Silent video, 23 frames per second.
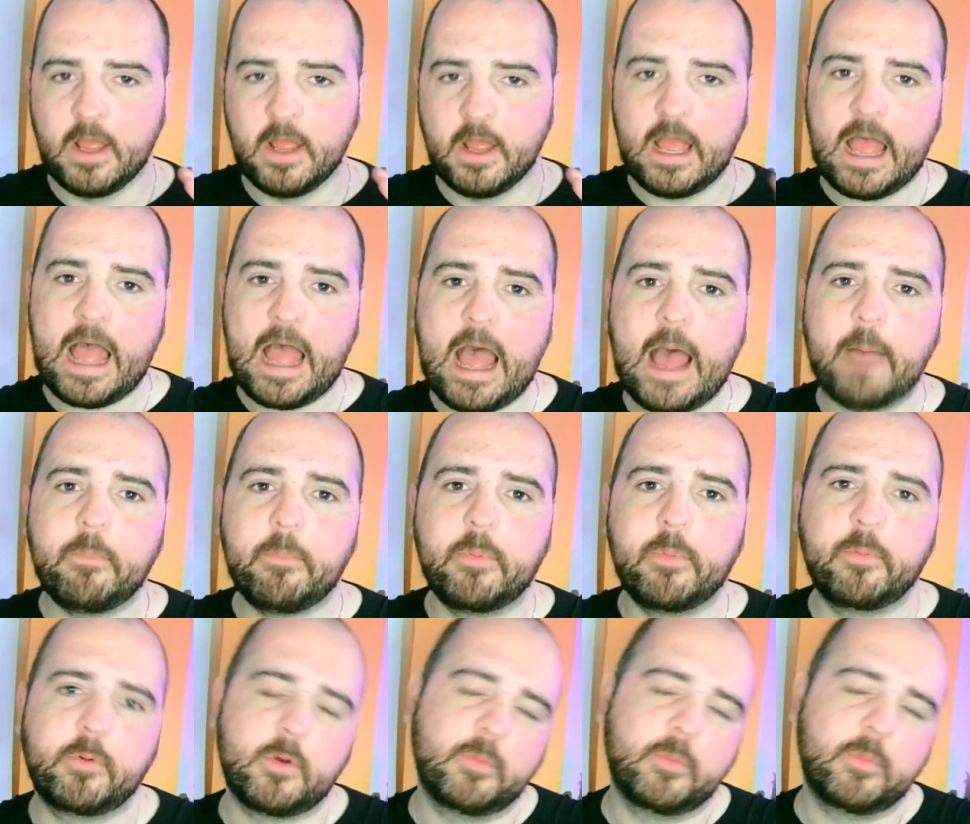app,
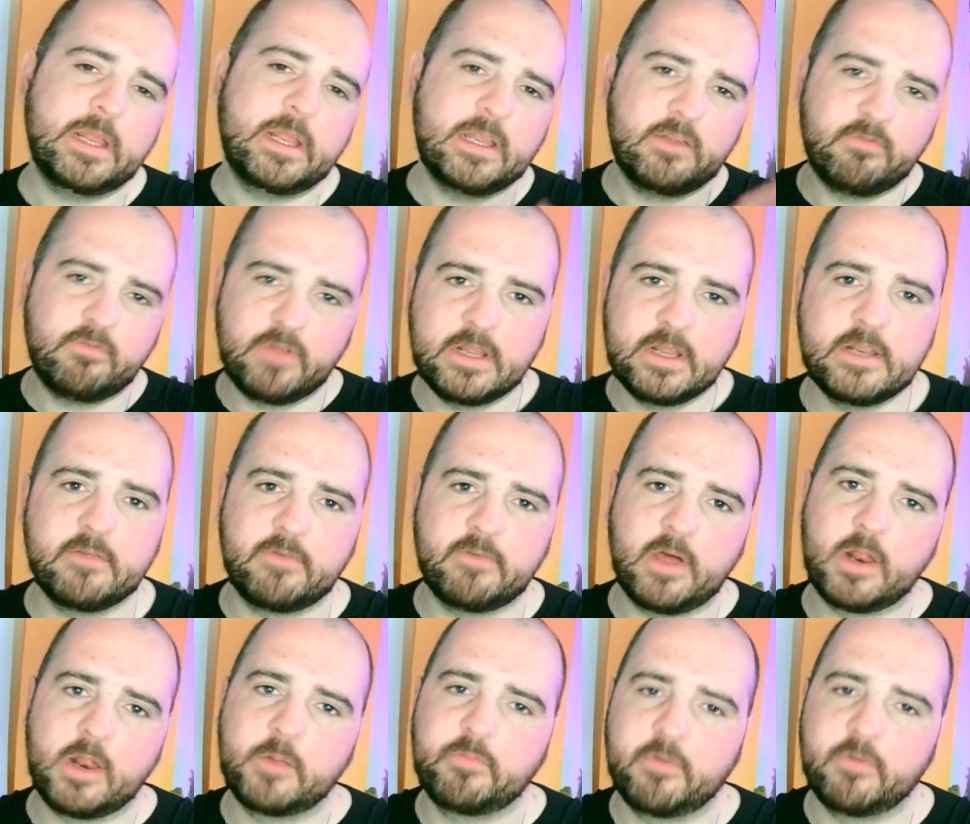completely
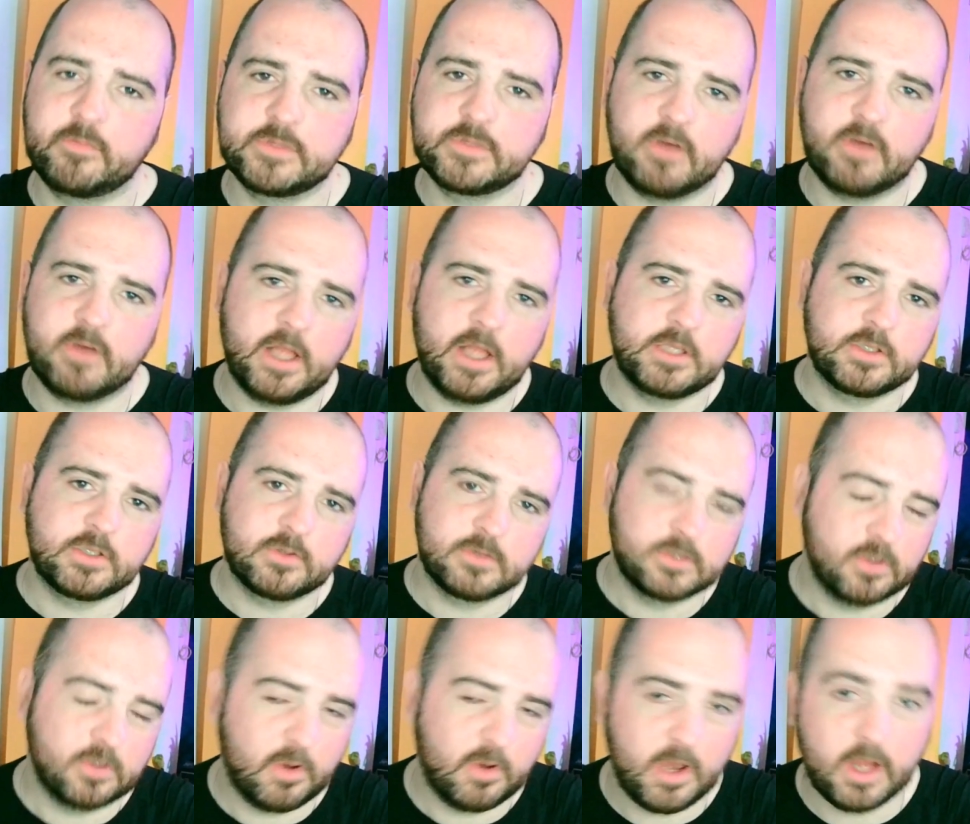redeveloped from scratch, so
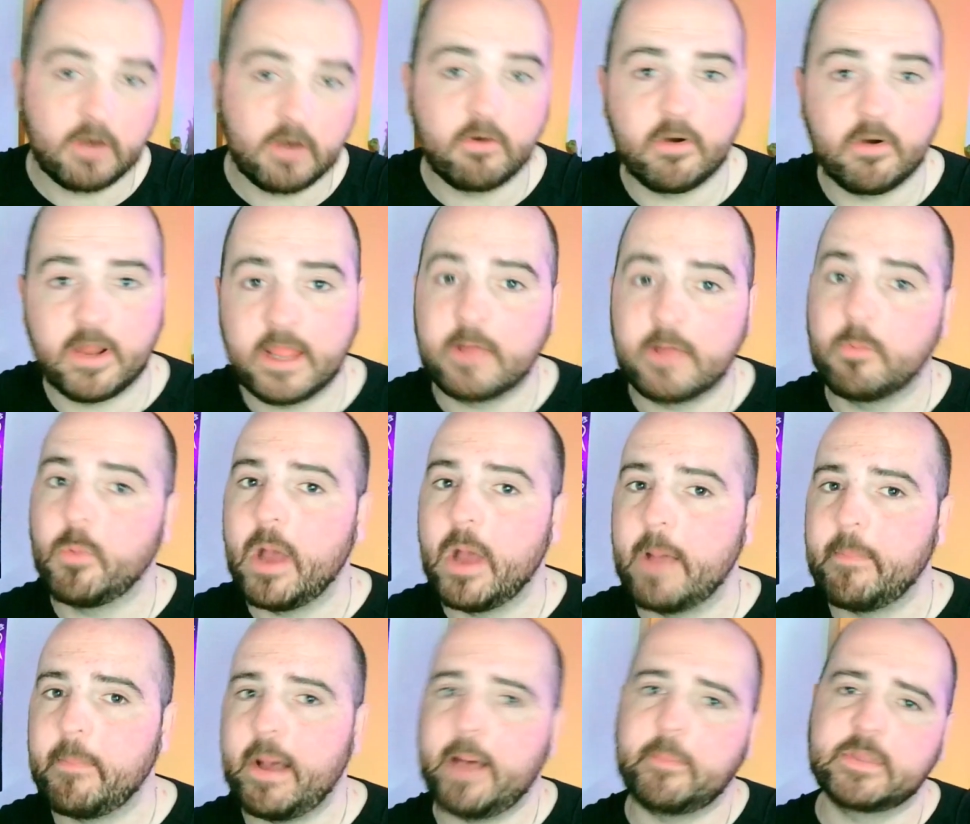it's no longer a
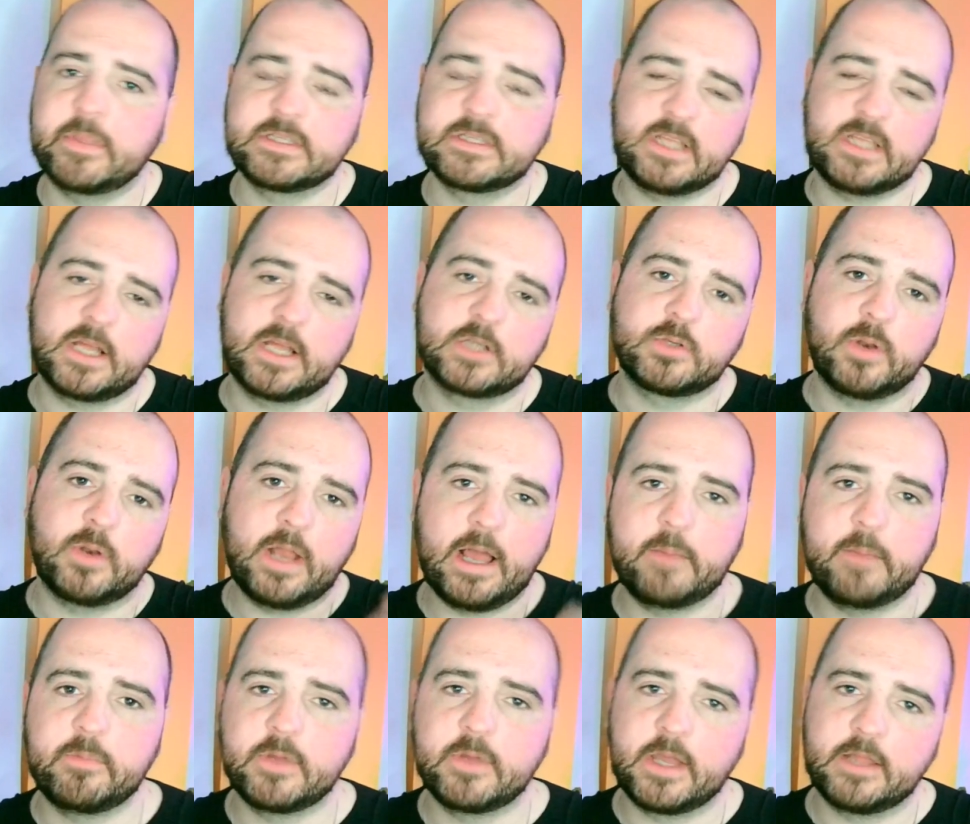web app, it's an actual
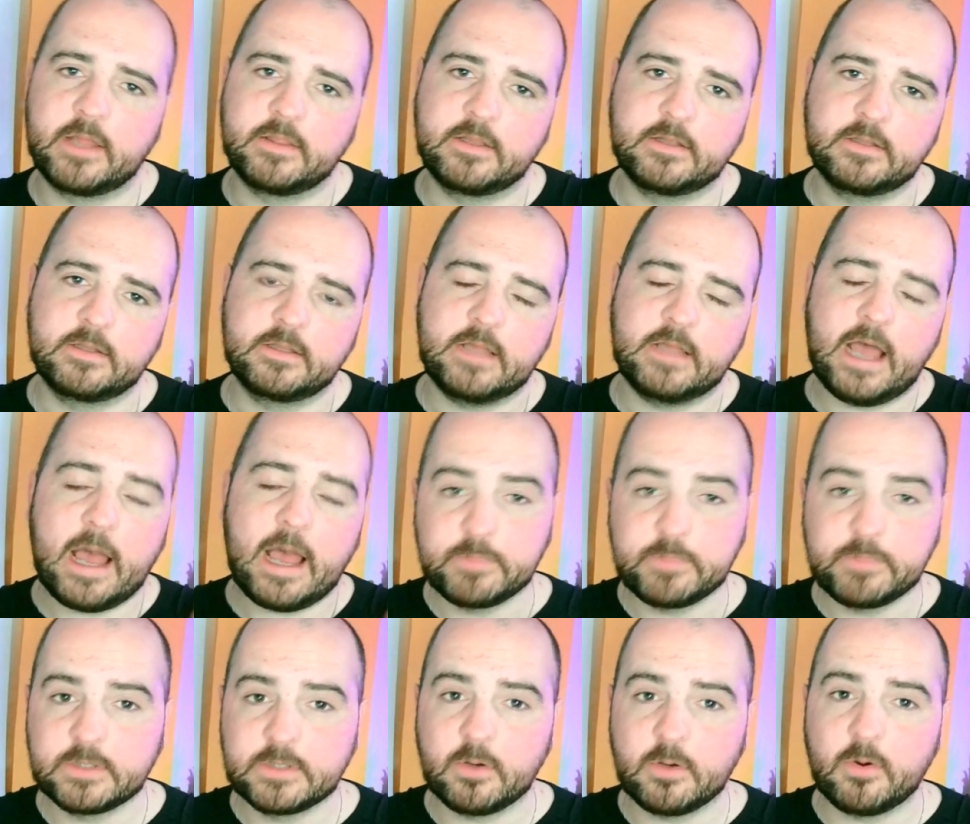app you get in the
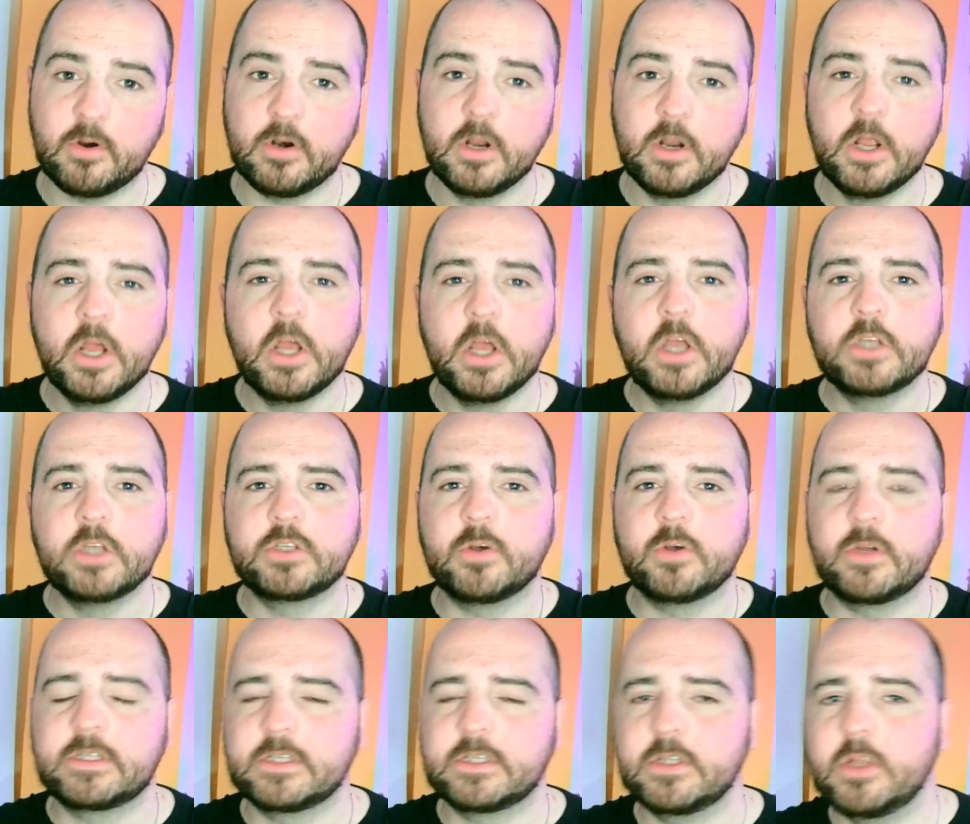App Store.
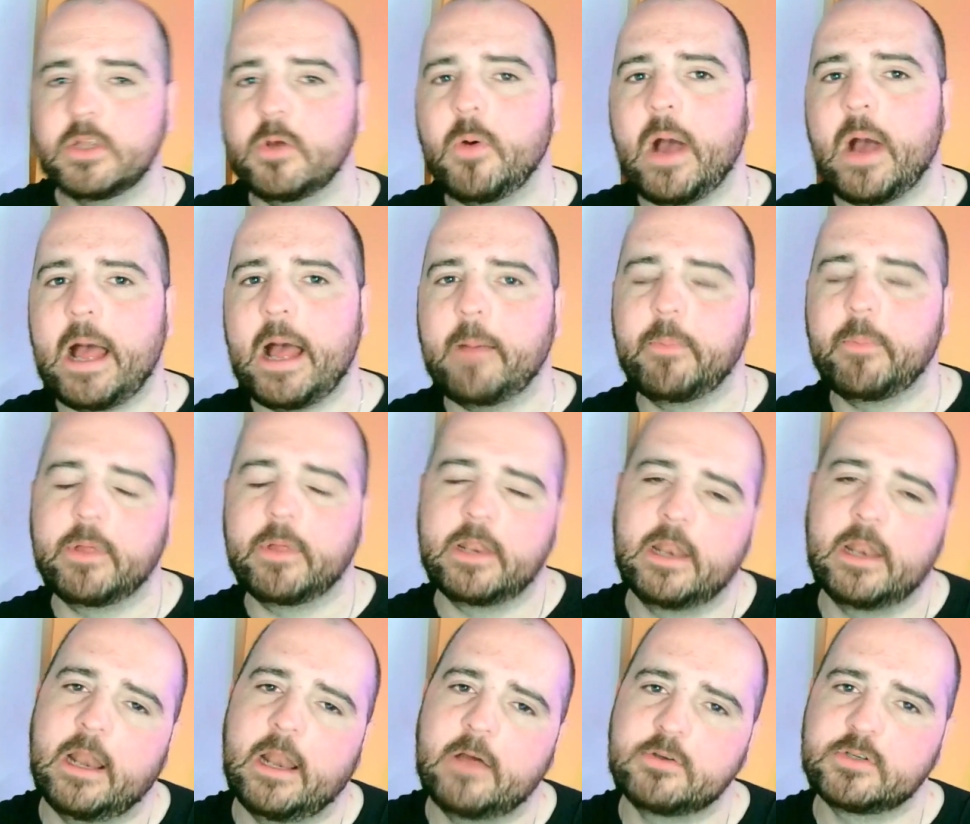So it's a new app and
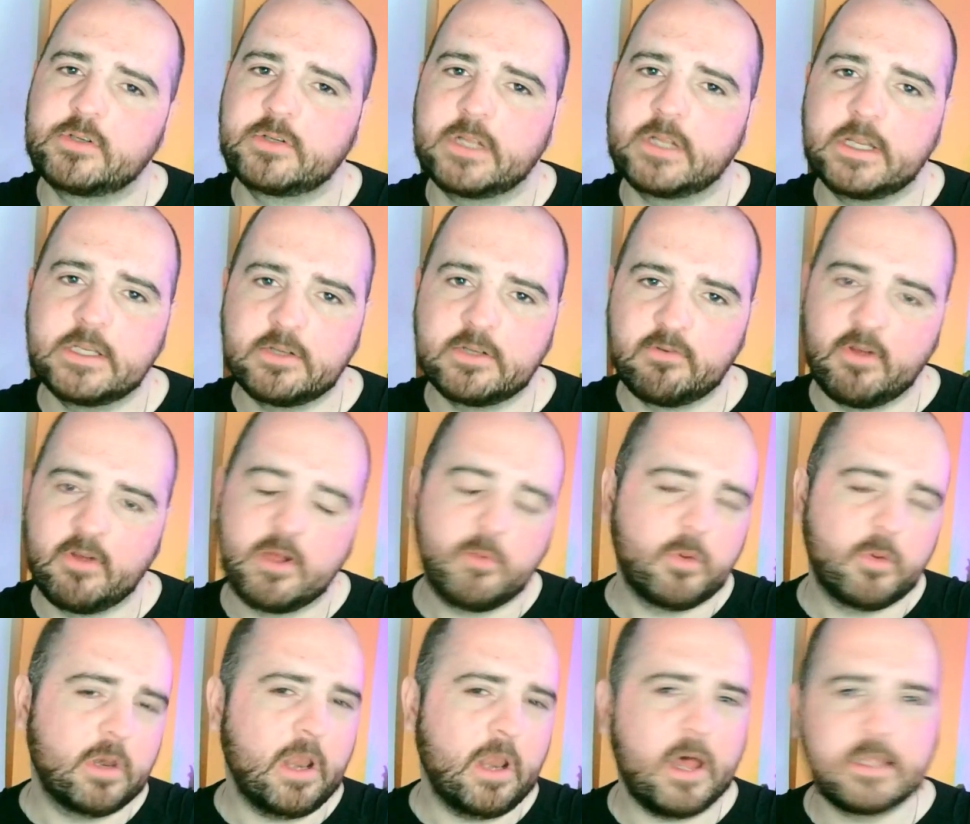it allows you to integrate
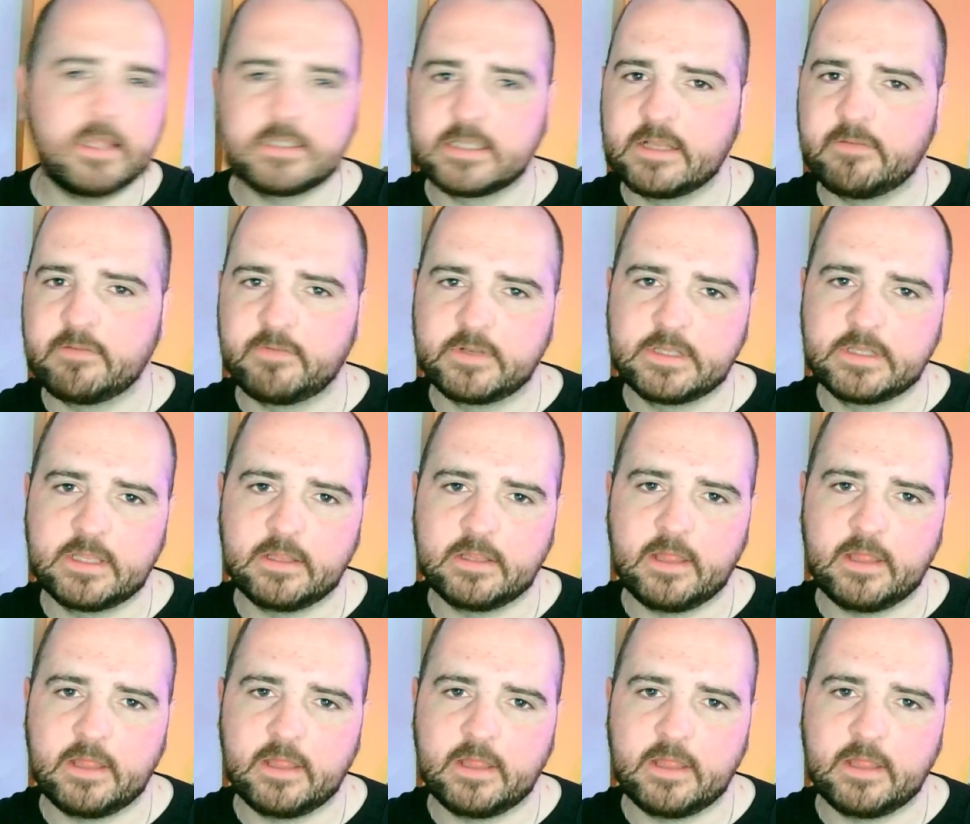with lots of different